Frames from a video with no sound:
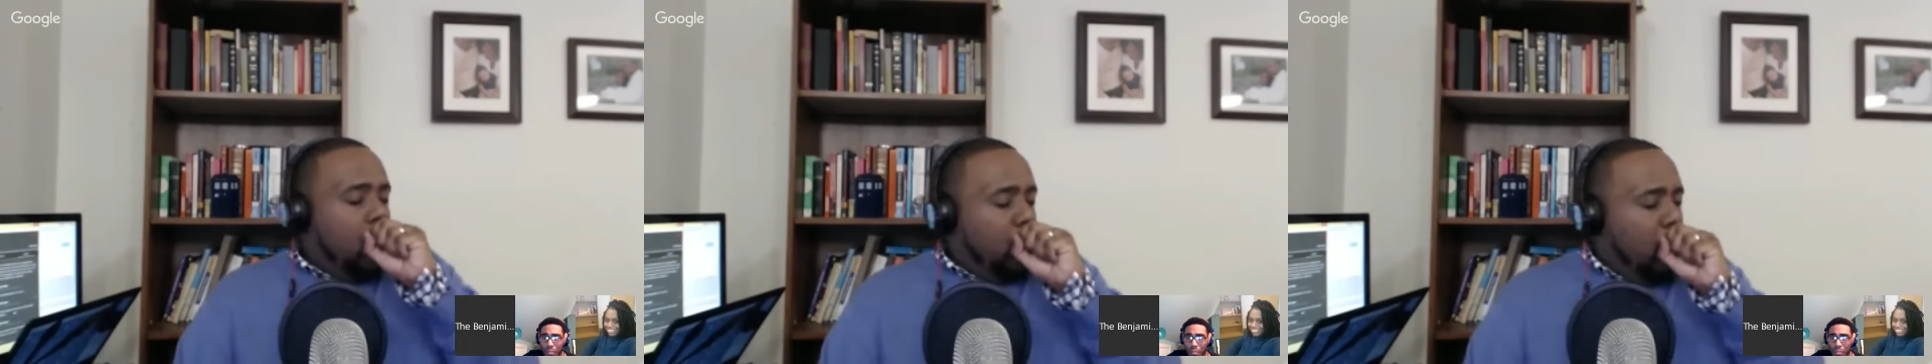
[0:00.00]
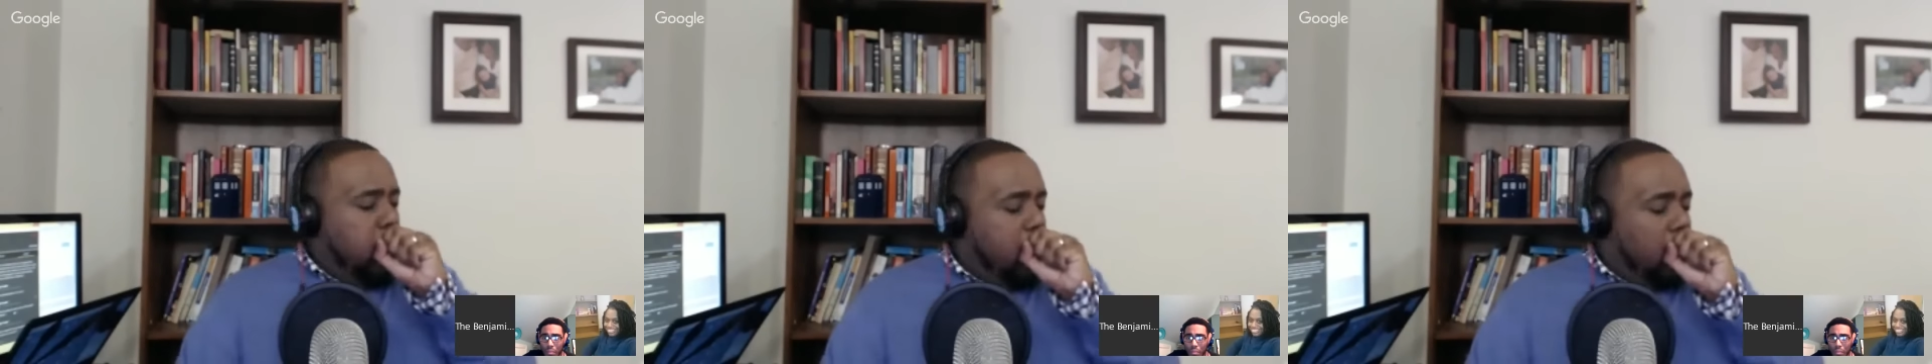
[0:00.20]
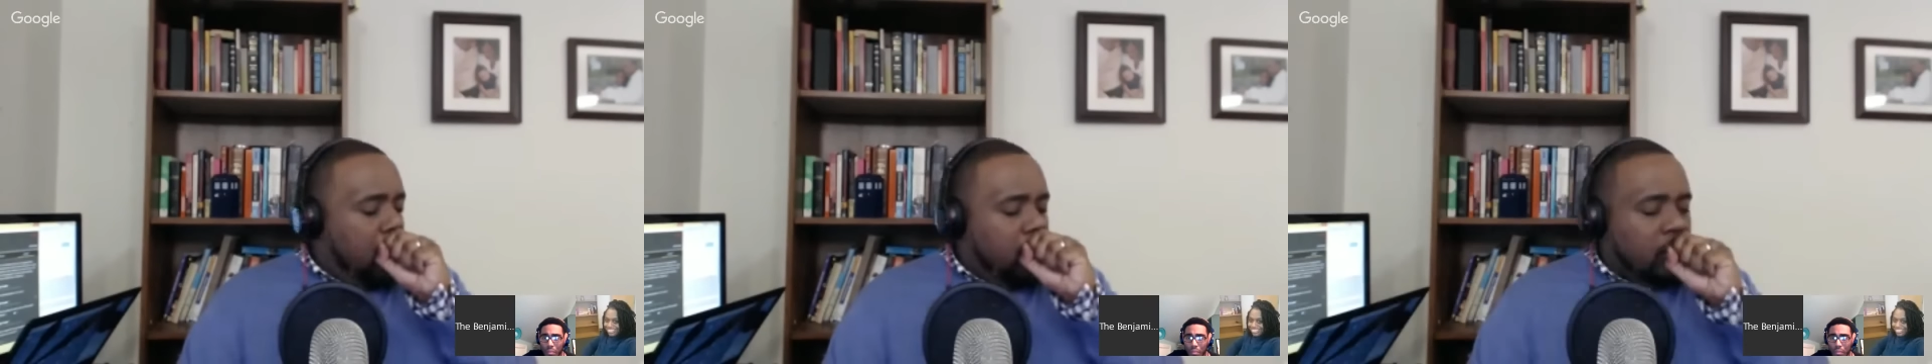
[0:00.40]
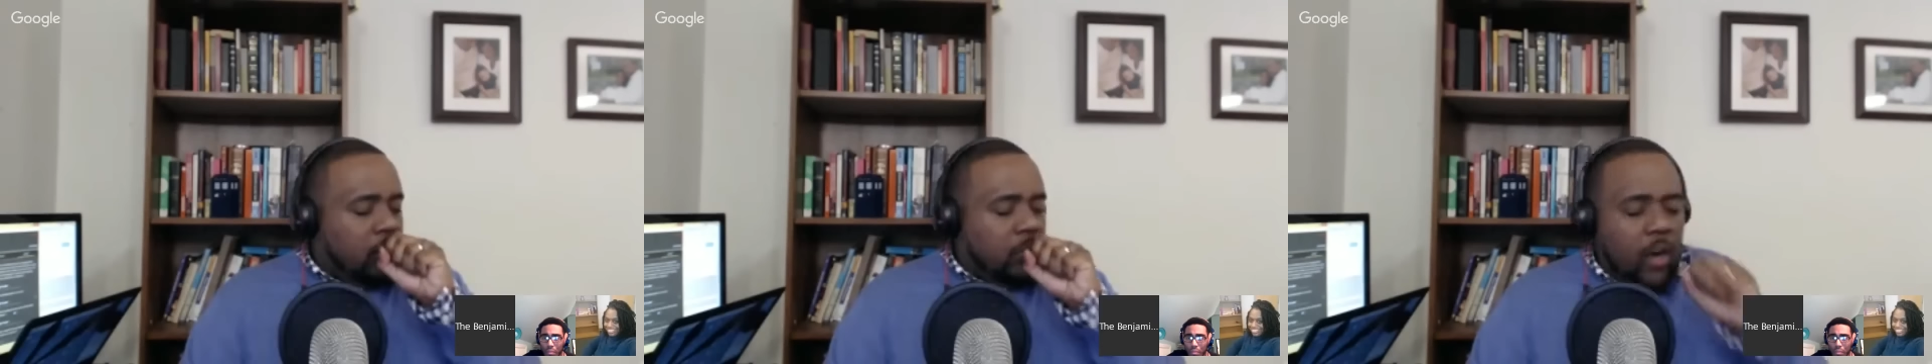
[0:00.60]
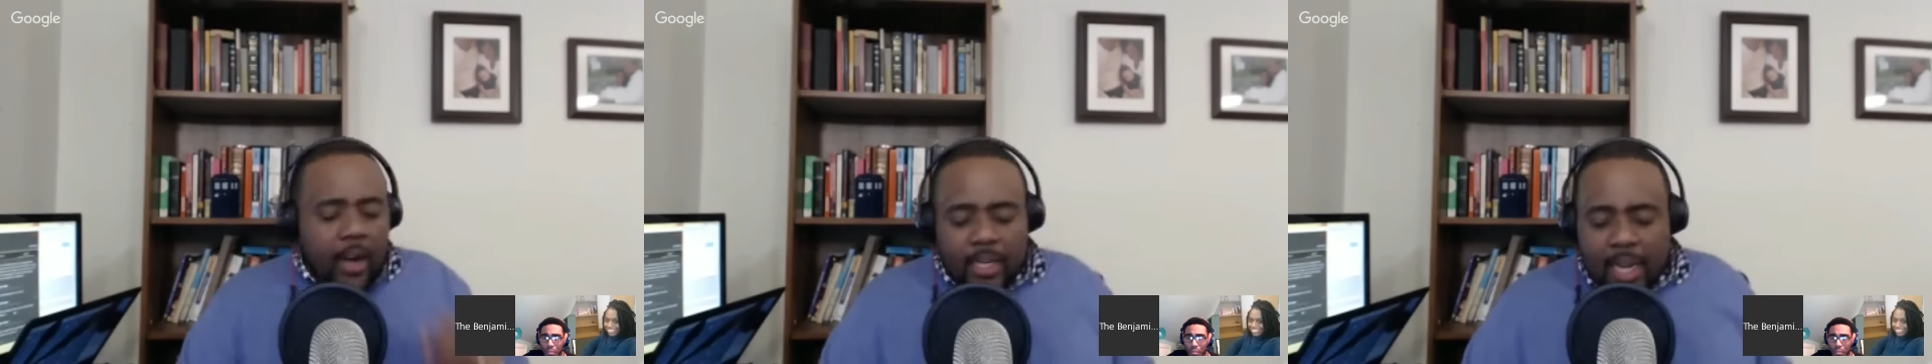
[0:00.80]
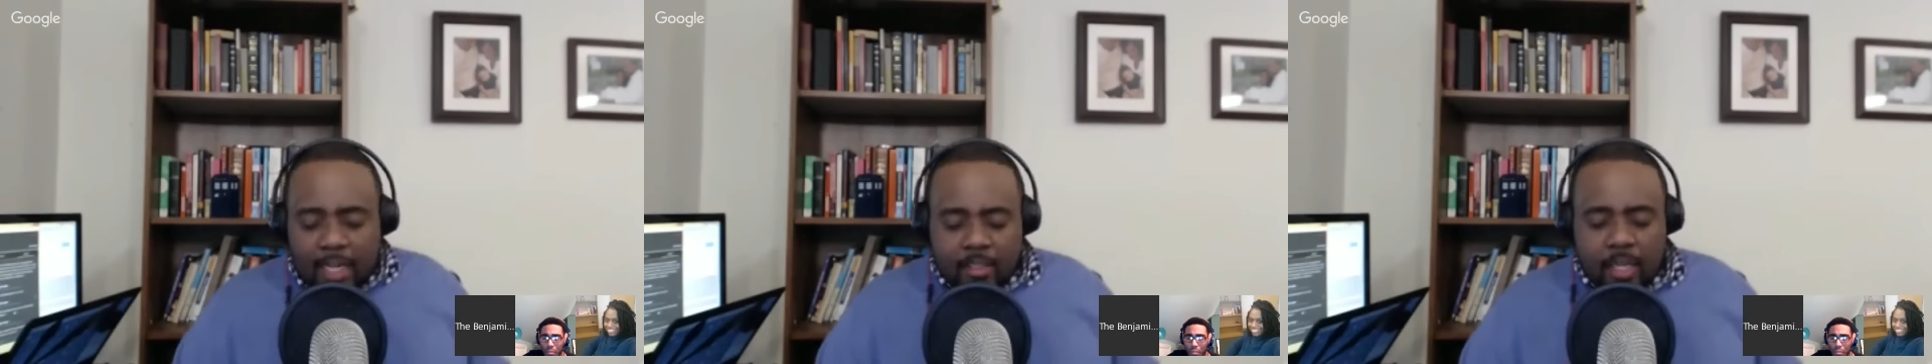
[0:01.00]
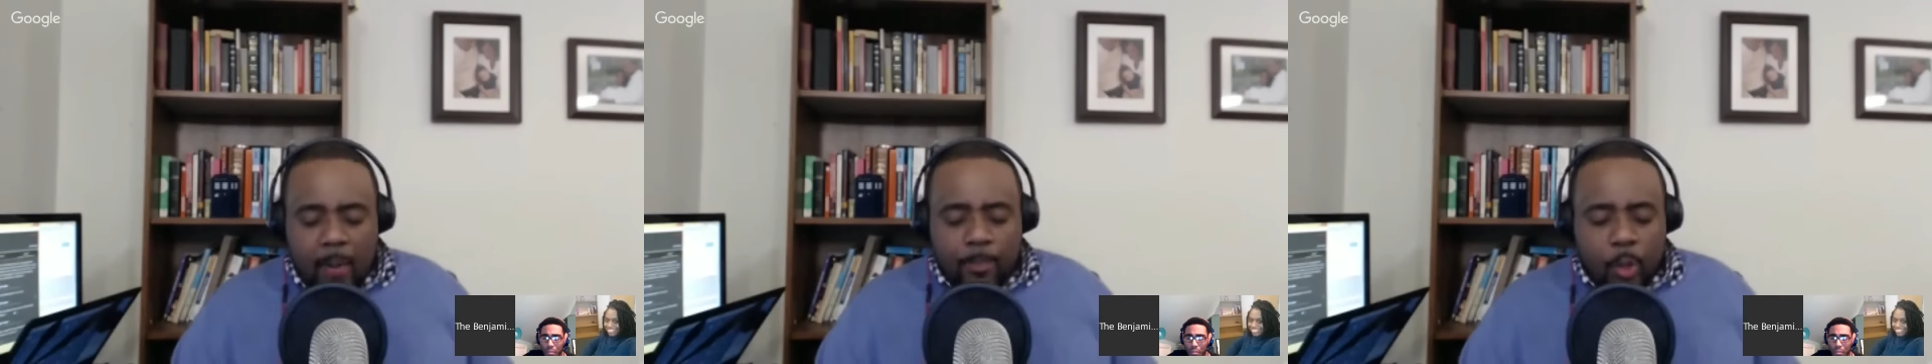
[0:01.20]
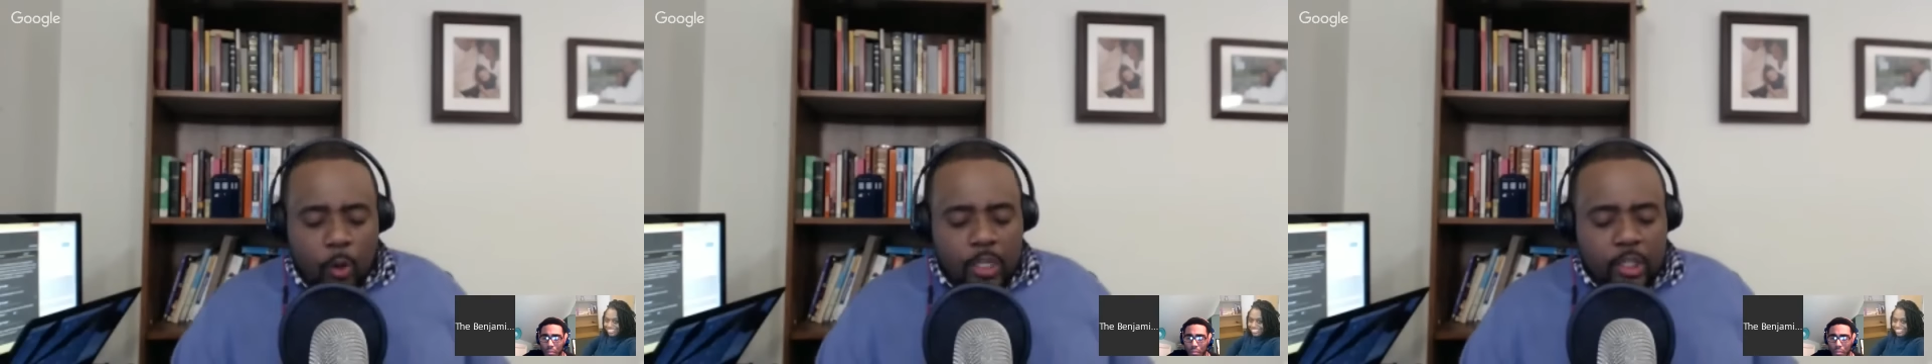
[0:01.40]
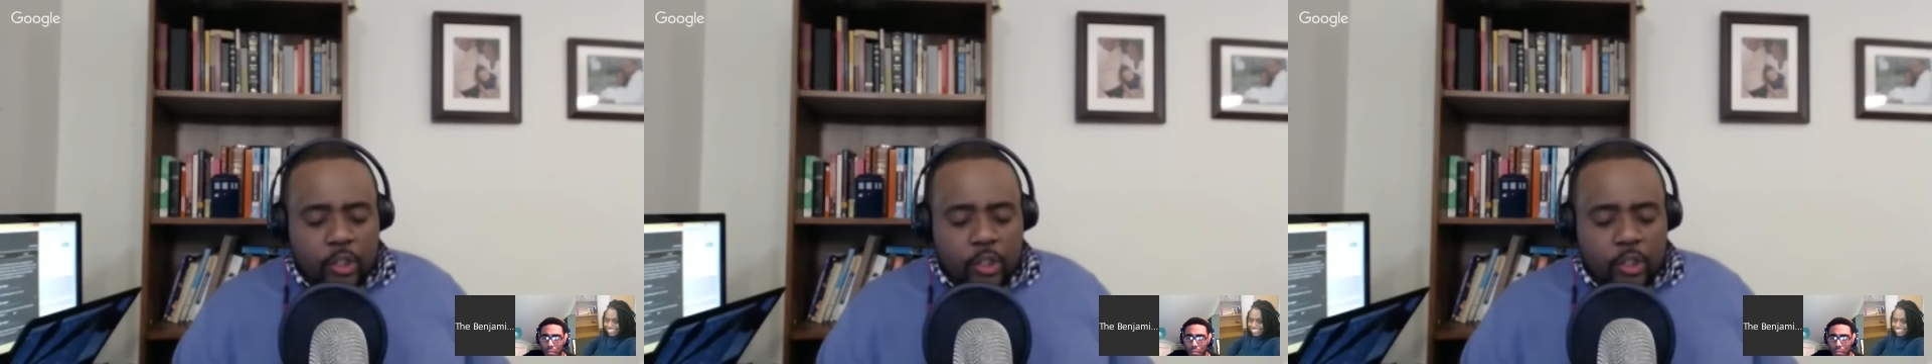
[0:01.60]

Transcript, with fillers: All right, guys, I'm throwing